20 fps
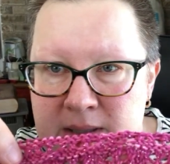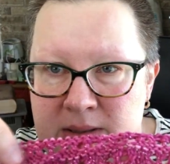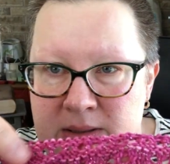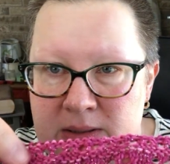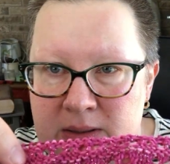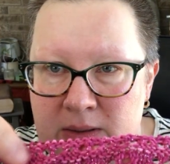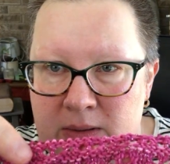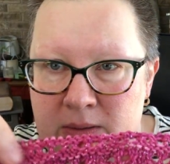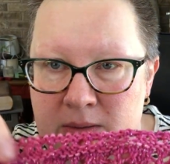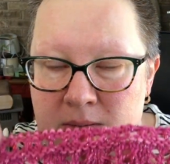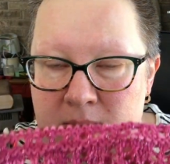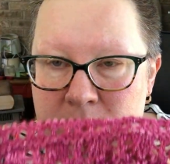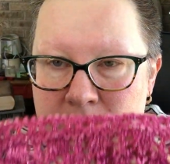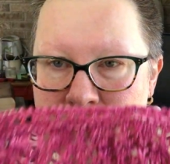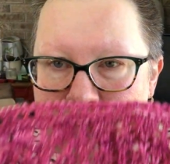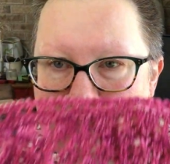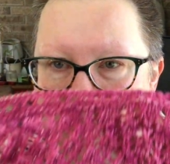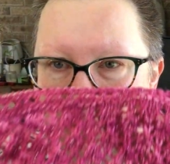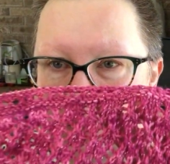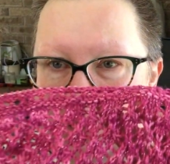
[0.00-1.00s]
So
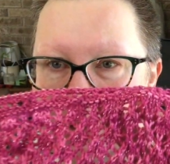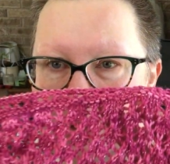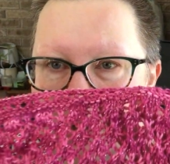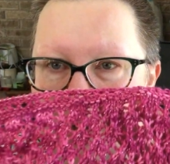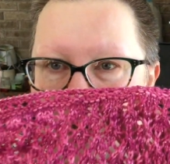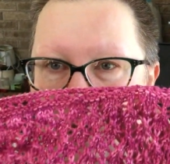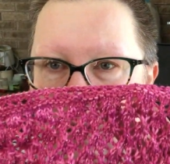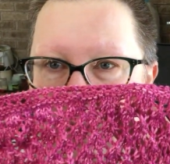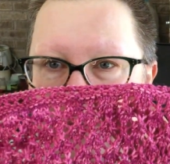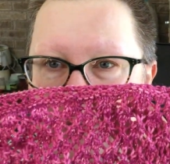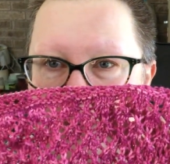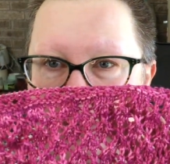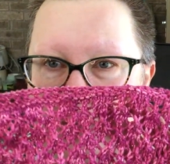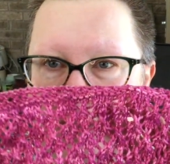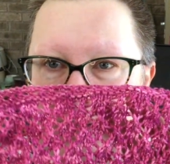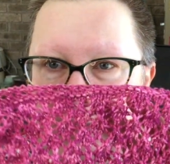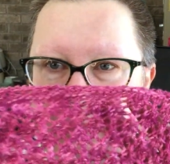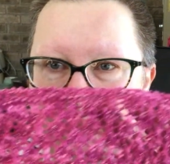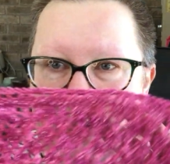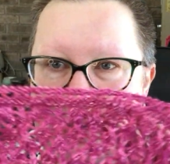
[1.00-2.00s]

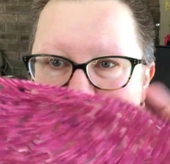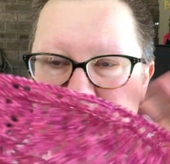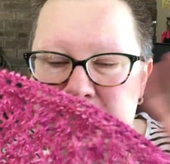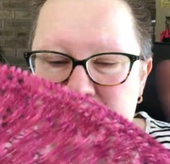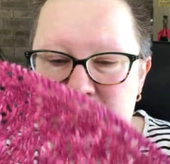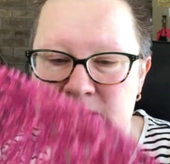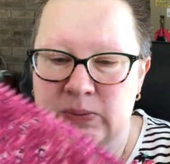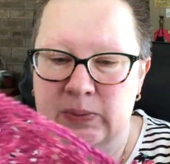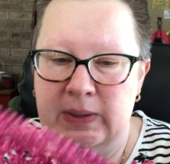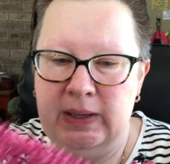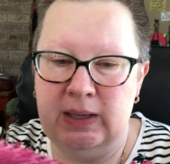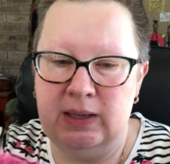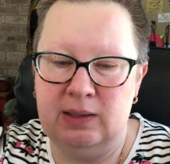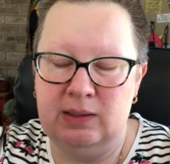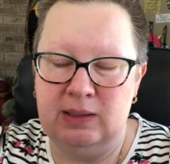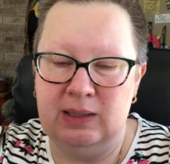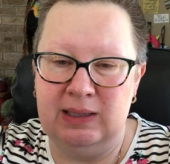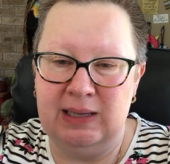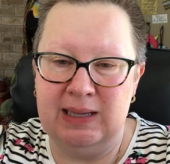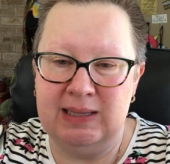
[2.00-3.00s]
hopefully by next week,
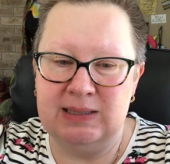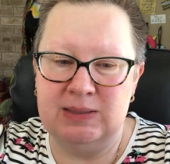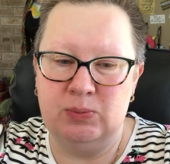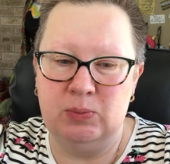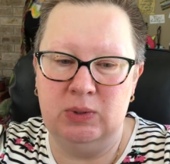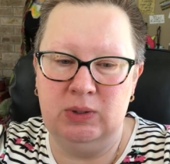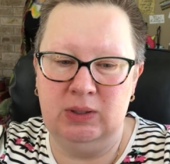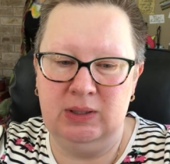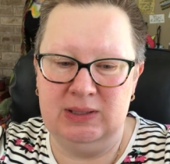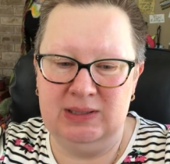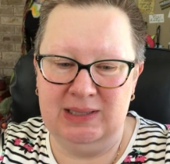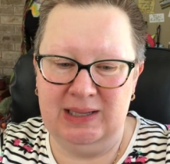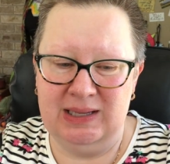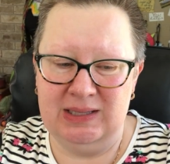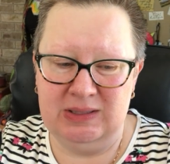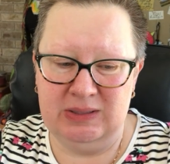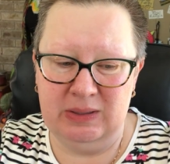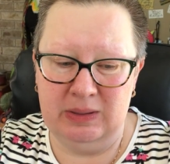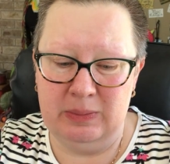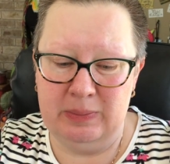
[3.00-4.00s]
the next one looks like
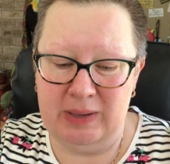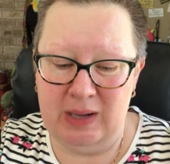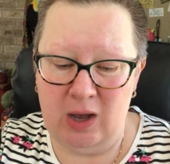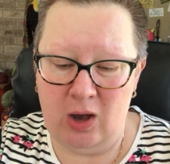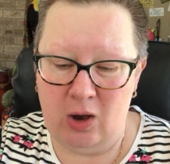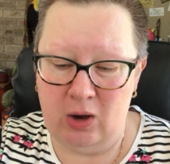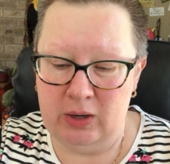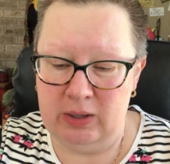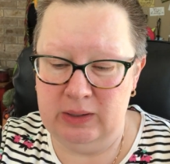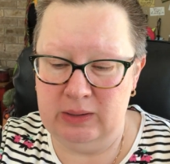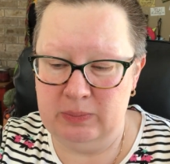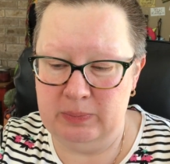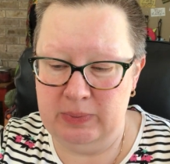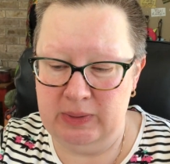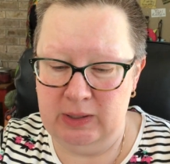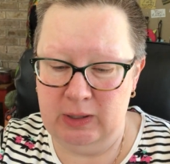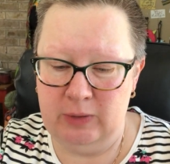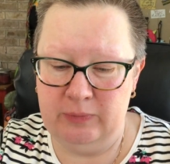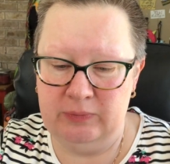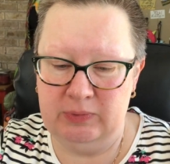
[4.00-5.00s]
it's going to be hard, but
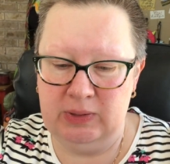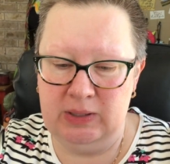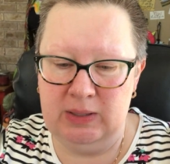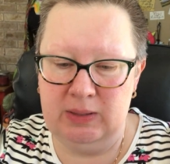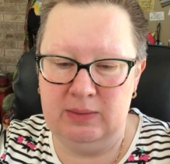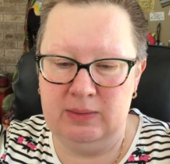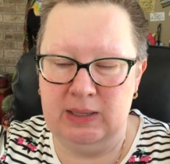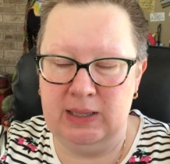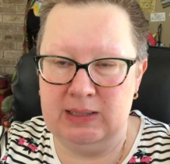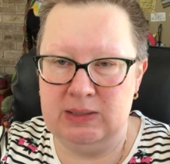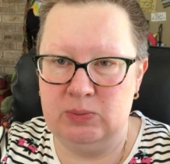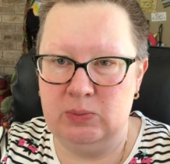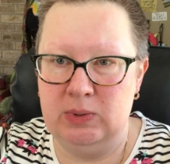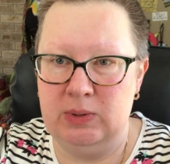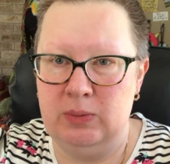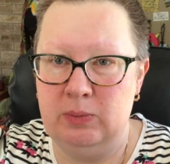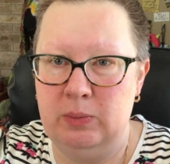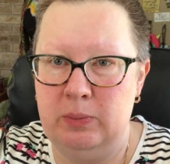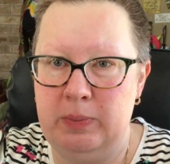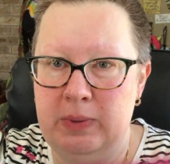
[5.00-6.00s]
hopefully next one
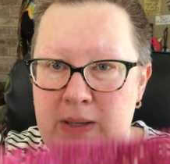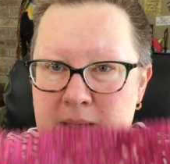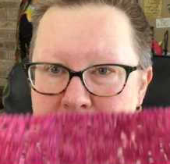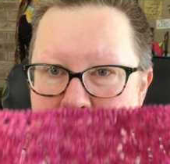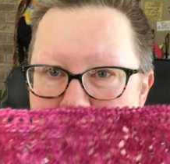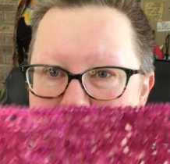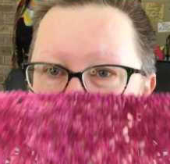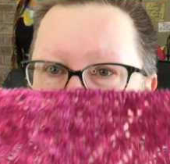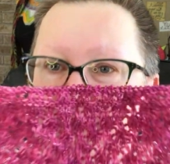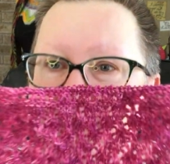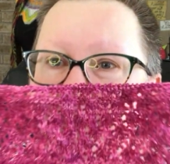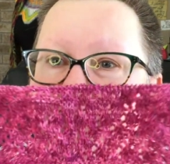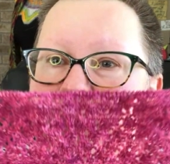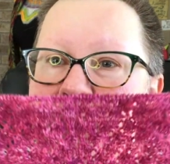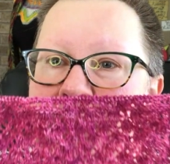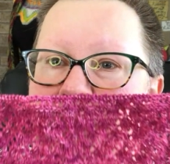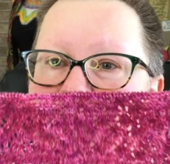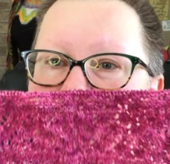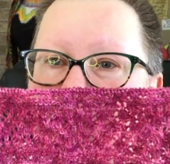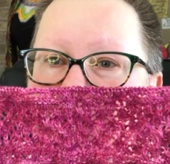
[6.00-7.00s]
will be
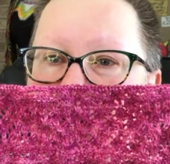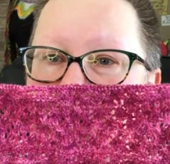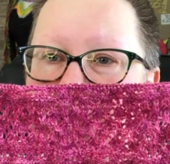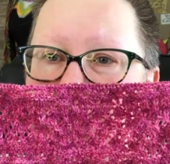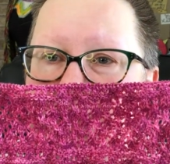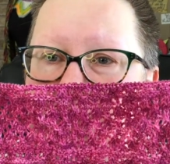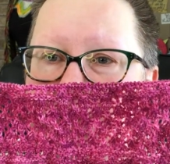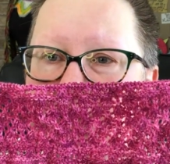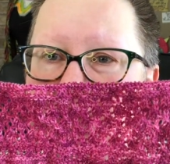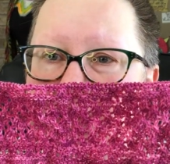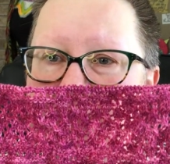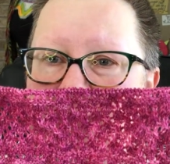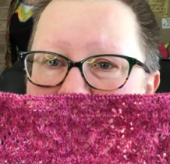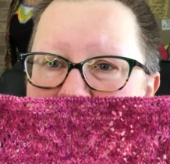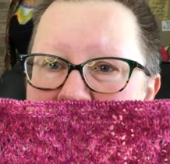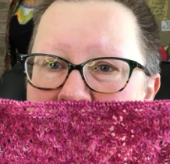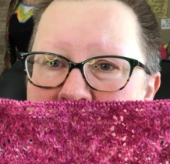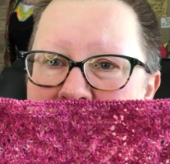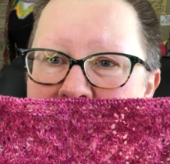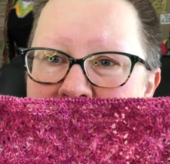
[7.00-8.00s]
finished.
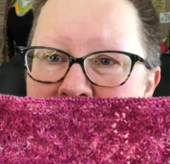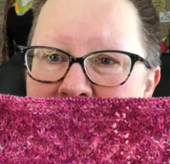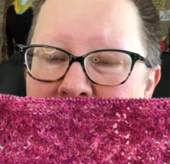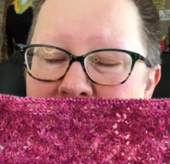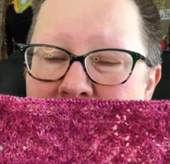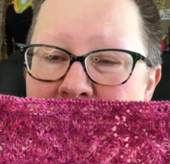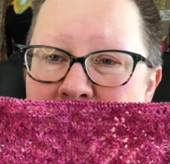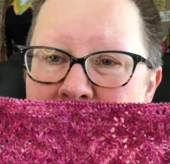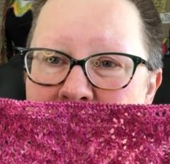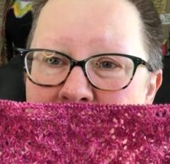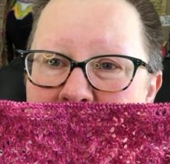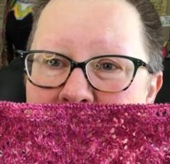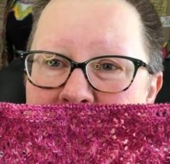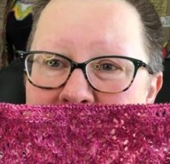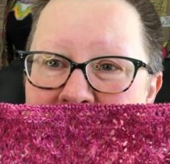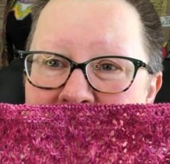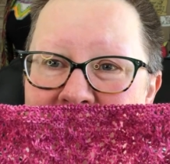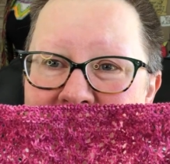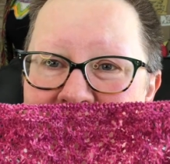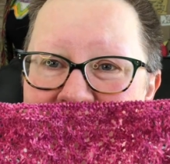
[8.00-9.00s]
I would
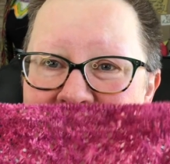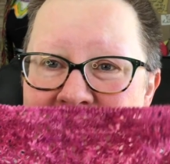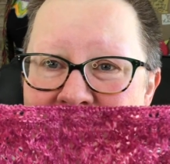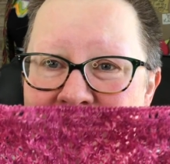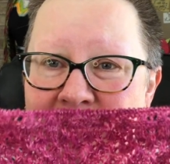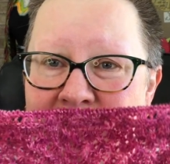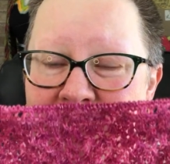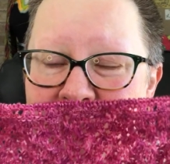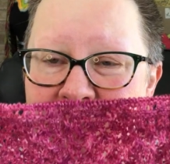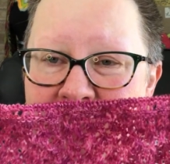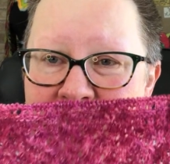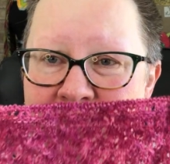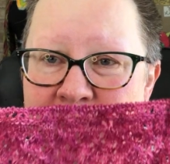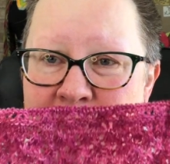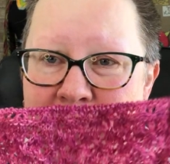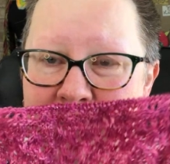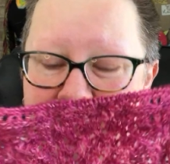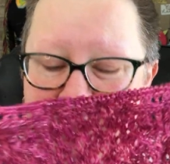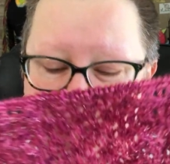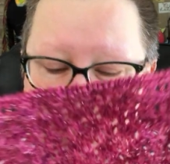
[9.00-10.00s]
really like to finish this
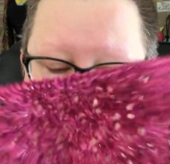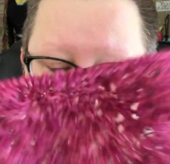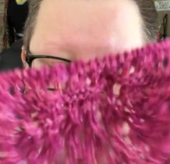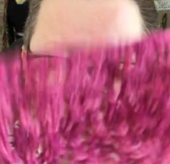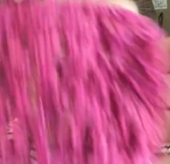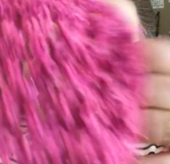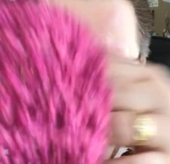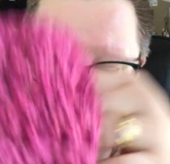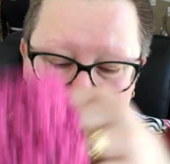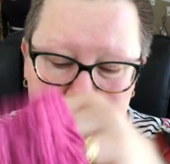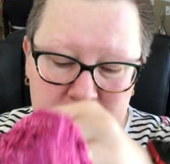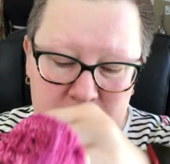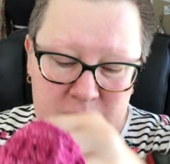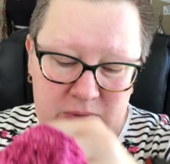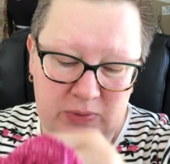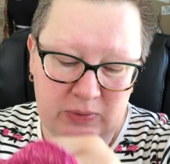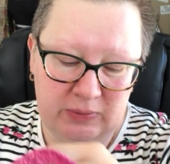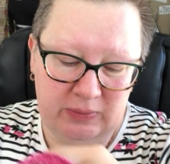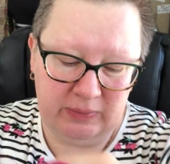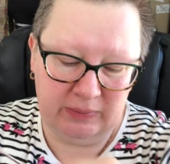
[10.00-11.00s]
by the end of April,
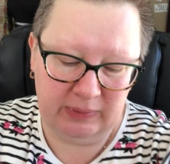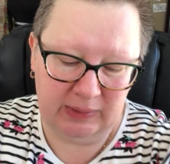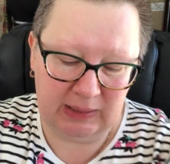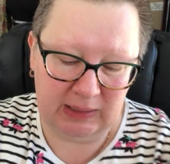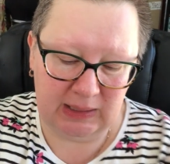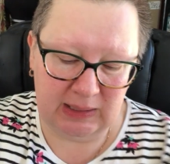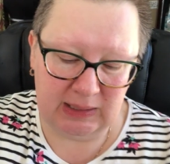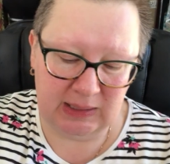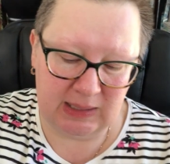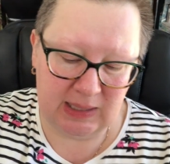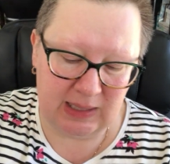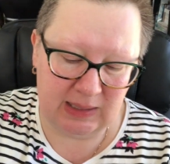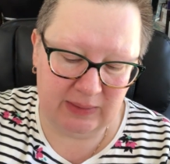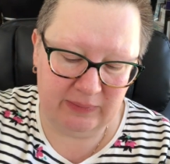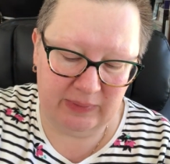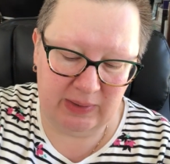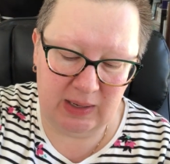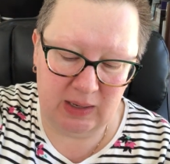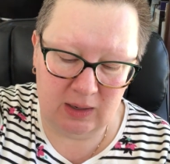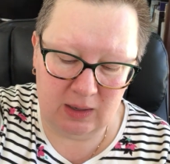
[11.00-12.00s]
so I really need to kind
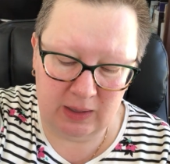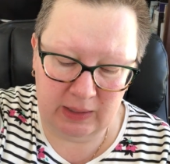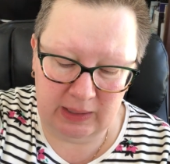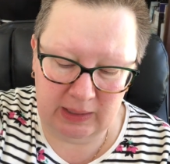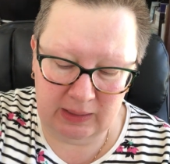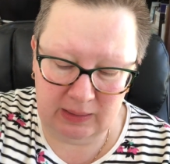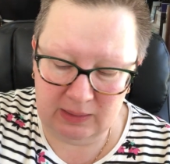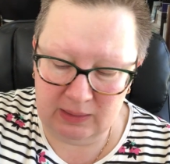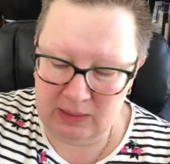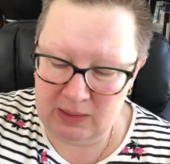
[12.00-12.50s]
of get on it.